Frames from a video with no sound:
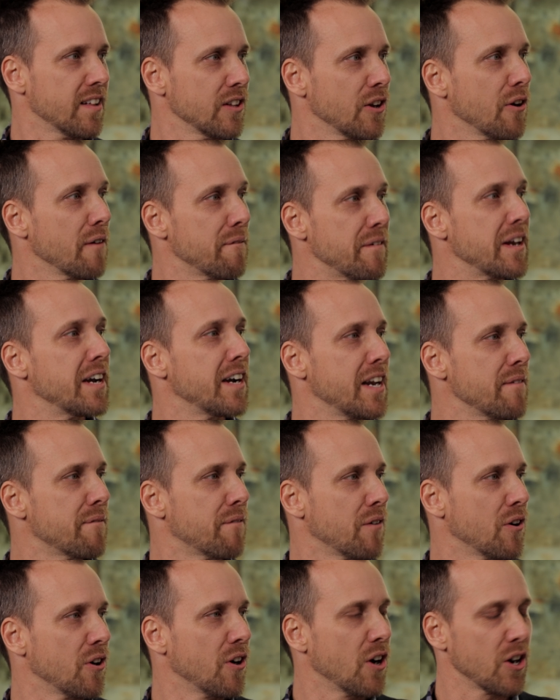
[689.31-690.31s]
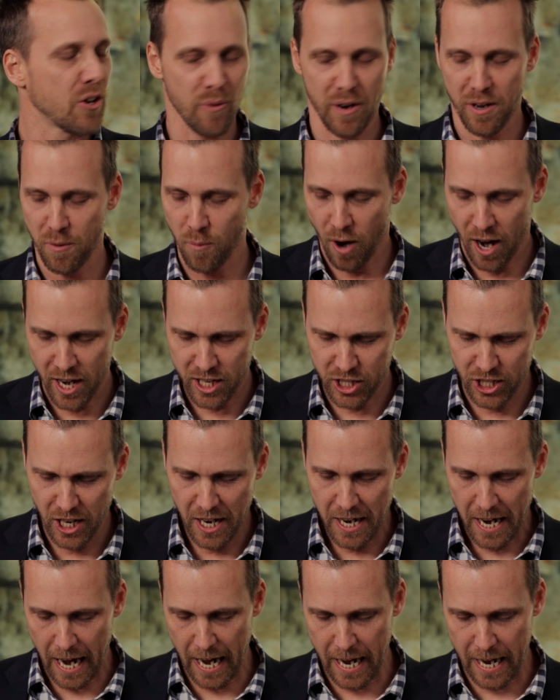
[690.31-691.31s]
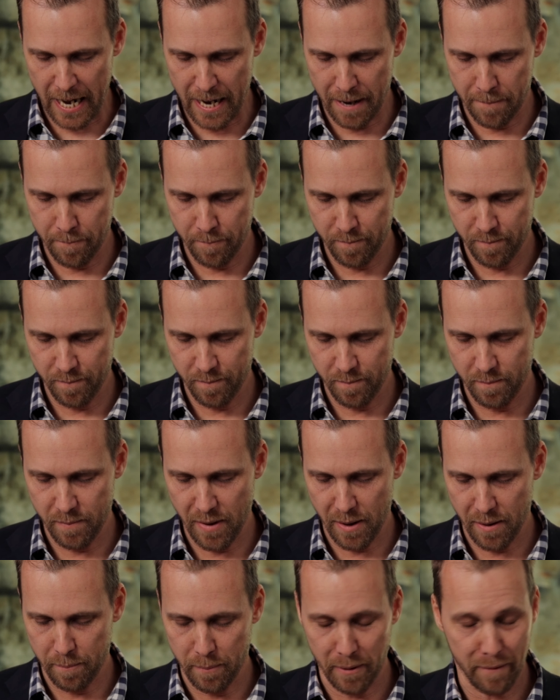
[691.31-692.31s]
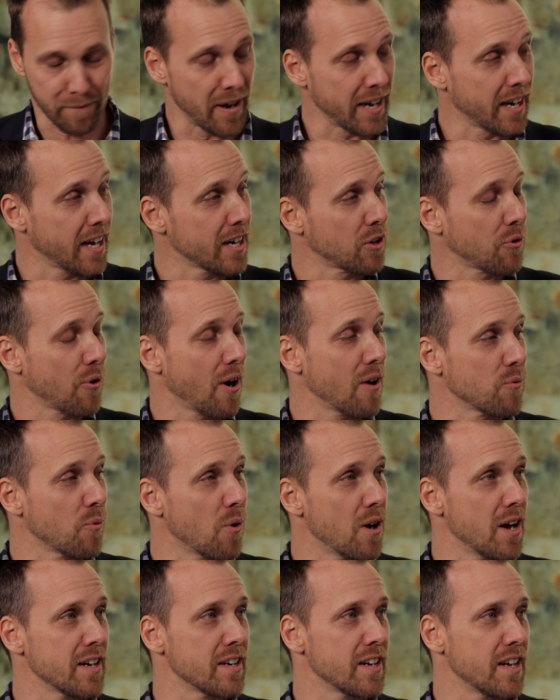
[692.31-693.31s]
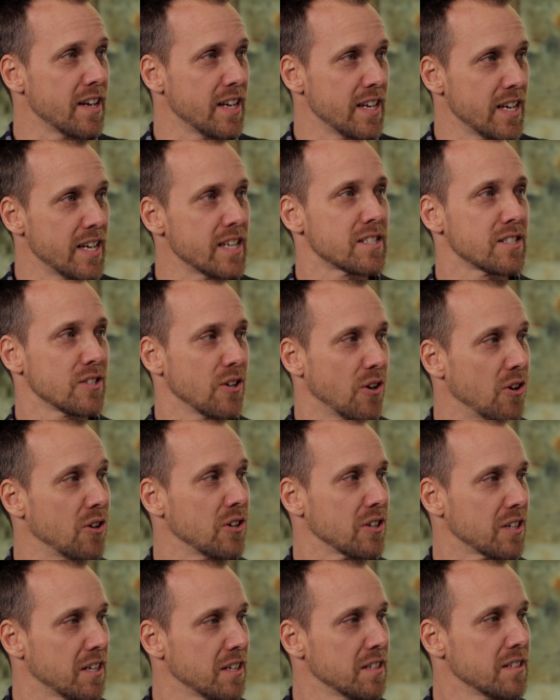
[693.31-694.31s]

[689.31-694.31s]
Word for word: a, a little affinity for a green watch. Um, but if I got a crown one, it's the Hulk.